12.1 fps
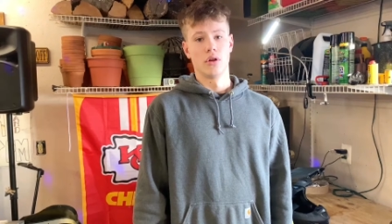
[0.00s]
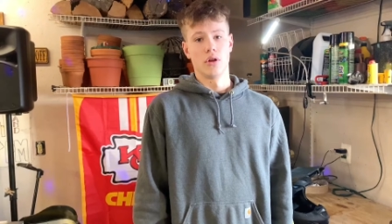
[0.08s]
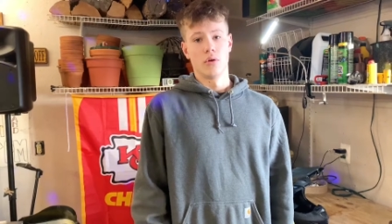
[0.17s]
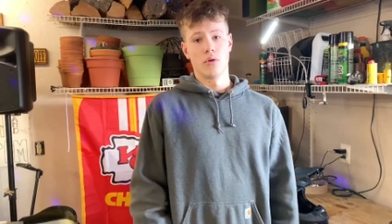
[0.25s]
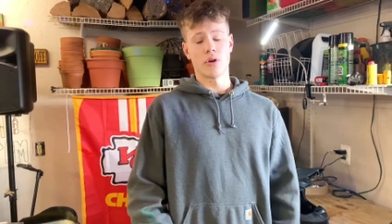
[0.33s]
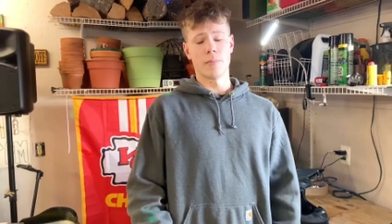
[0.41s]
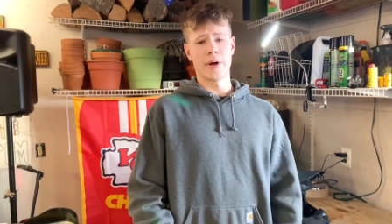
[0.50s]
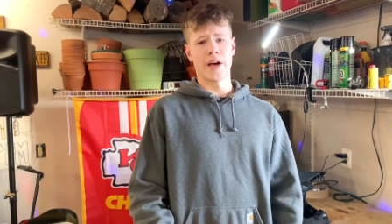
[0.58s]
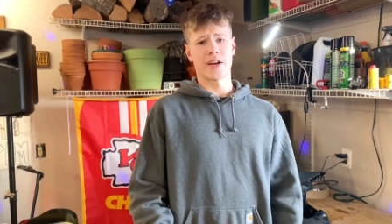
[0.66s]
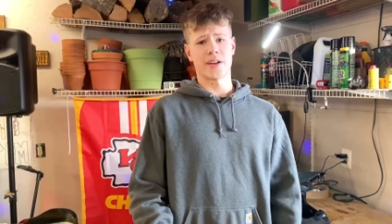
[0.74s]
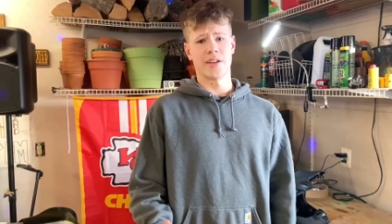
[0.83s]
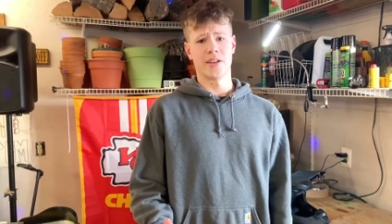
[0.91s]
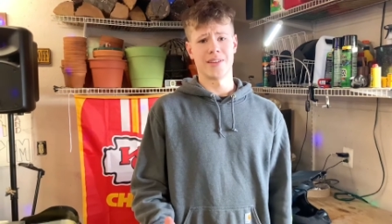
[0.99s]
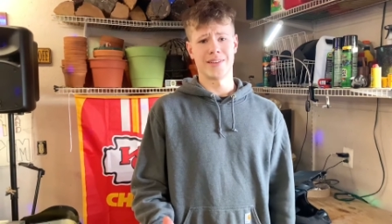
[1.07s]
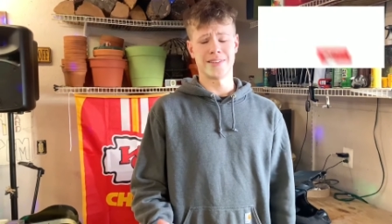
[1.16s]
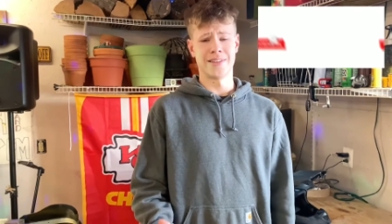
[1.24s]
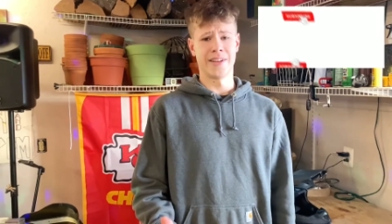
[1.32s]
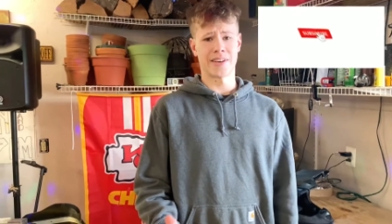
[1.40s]
Welcome back.
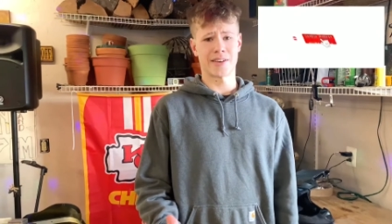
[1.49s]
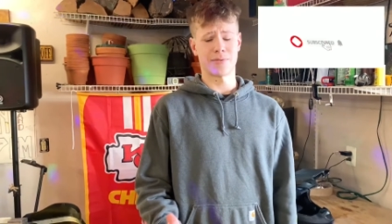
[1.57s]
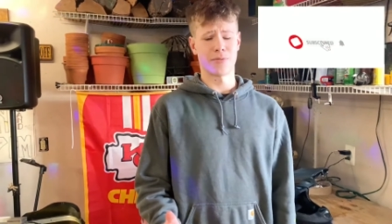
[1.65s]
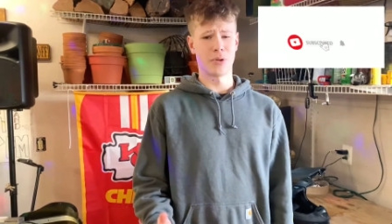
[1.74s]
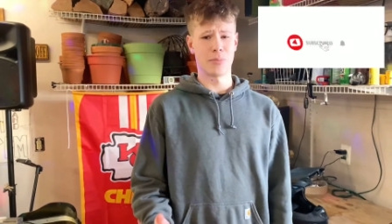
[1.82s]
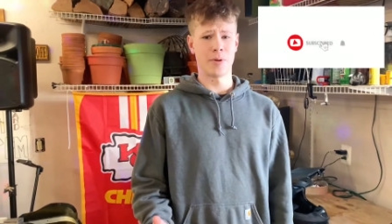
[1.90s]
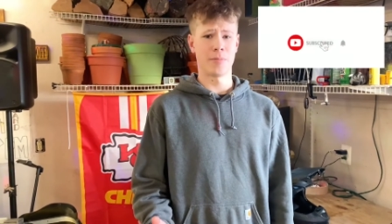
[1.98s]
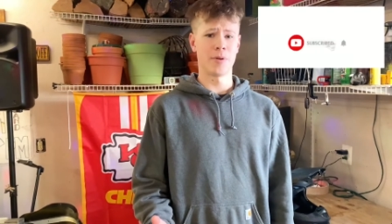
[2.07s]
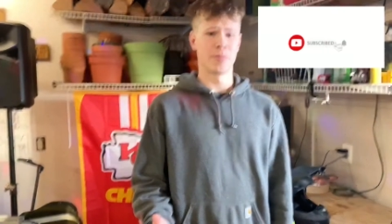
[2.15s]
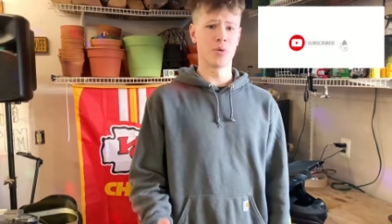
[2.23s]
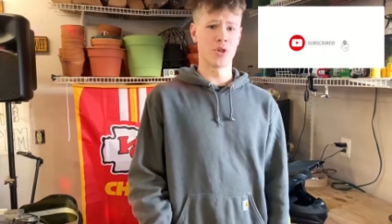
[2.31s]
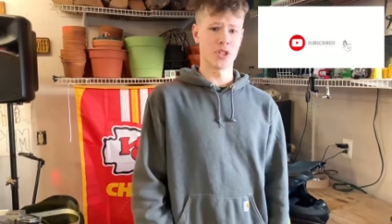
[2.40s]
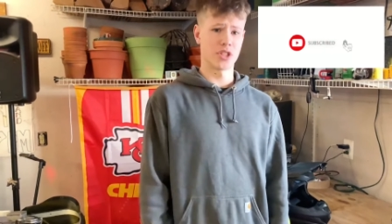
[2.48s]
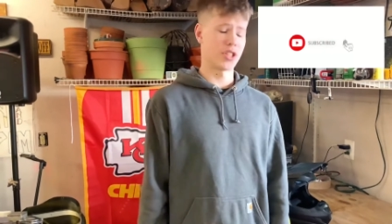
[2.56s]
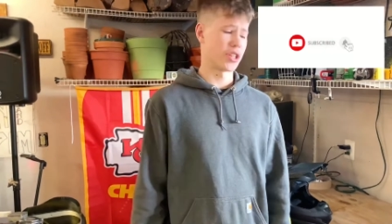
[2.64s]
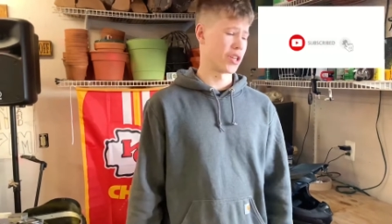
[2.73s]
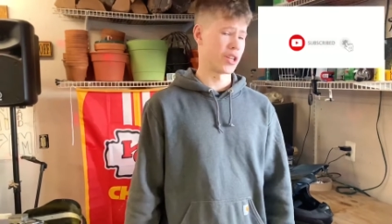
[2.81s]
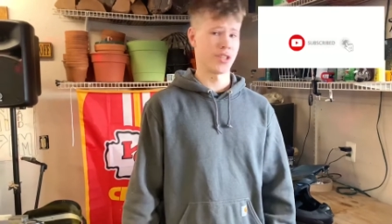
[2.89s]
It's Nick from the PP Boys,
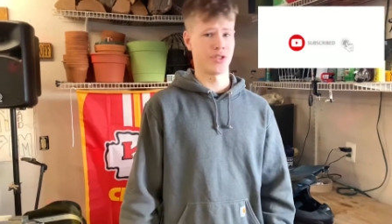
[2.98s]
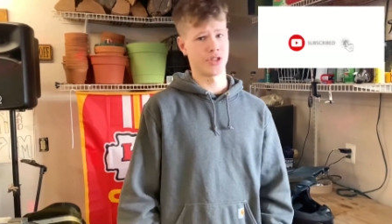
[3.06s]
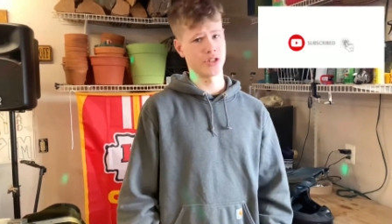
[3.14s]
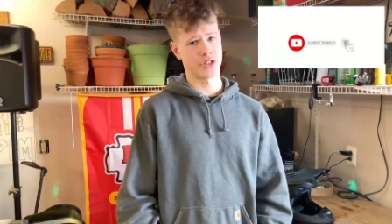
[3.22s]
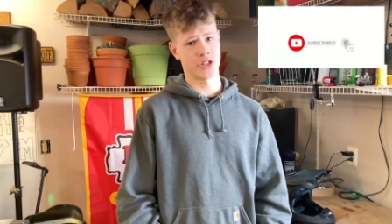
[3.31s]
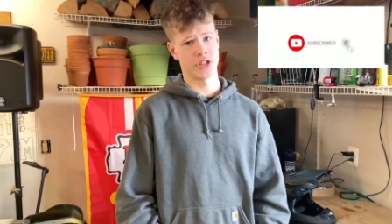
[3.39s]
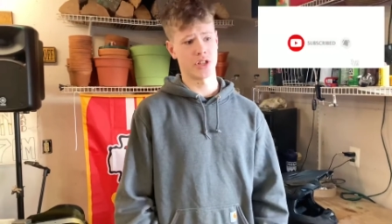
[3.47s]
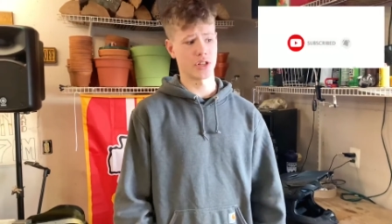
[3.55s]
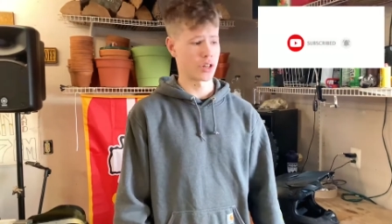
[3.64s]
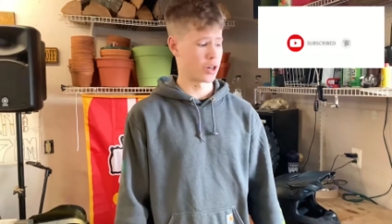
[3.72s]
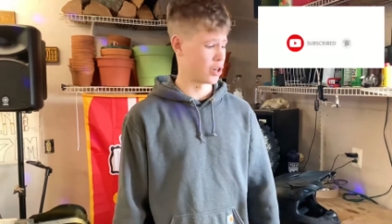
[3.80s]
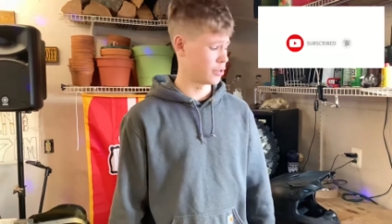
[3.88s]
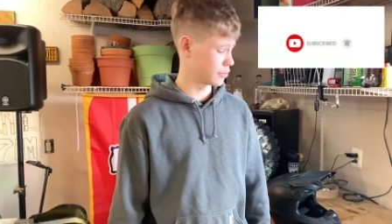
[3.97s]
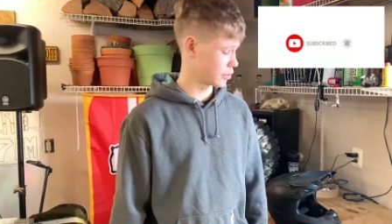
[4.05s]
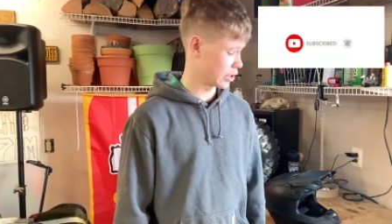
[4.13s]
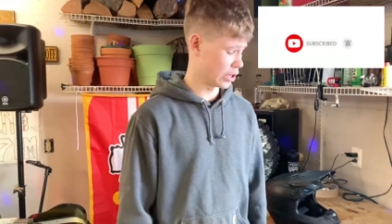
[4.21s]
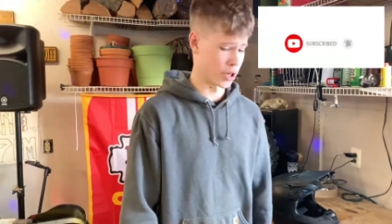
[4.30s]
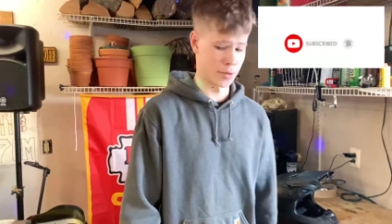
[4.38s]
as you can see. All
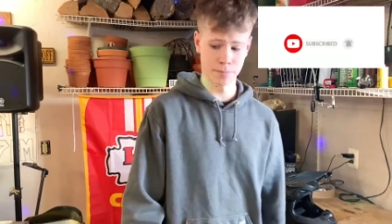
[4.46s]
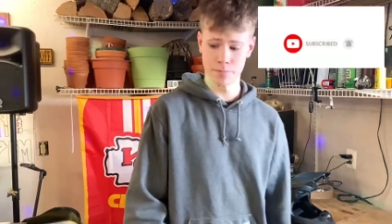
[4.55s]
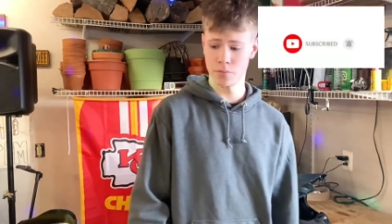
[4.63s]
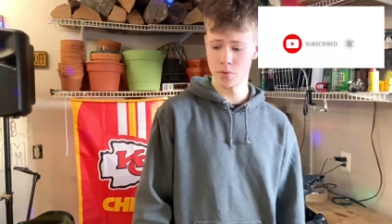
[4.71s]
right.